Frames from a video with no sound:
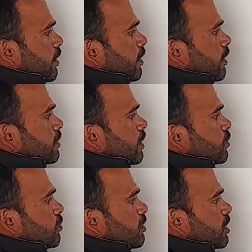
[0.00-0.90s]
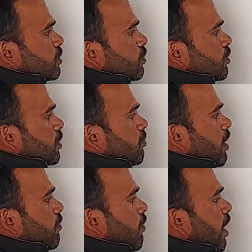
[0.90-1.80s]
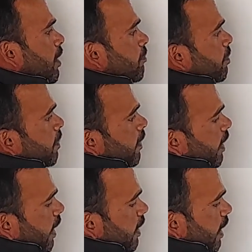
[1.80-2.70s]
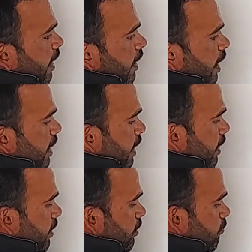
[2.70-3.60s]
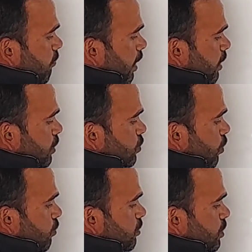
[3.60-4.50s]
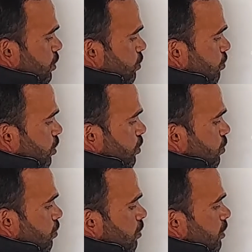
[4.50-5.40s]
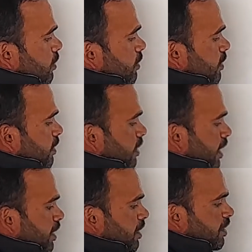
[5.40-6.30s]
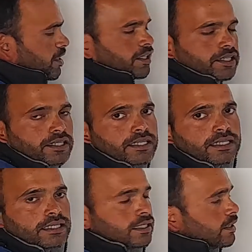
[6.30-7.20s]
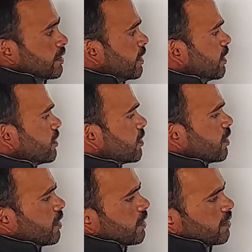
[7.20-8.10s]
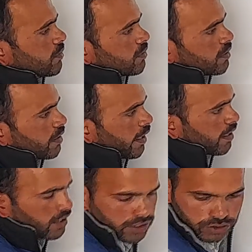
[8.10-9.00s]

let's assume it is denoted by y, and right angle y is always equal to 90 degree. Then third angle is